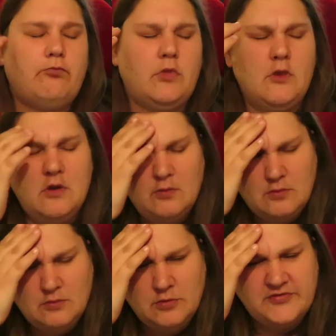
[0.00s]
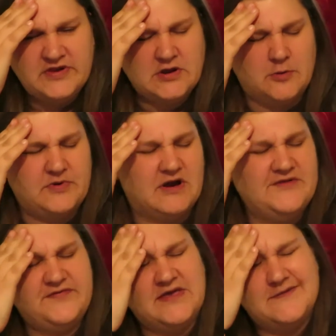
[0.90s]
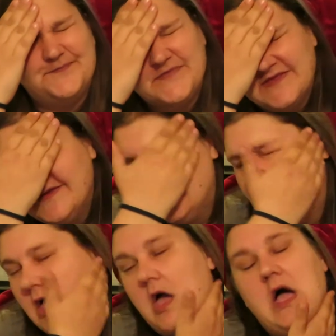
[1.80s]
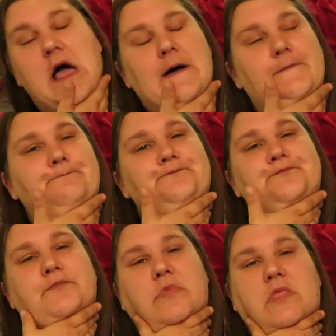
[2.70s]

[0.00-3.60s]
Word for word: Copyrights. What, copyrights, yeah. Um...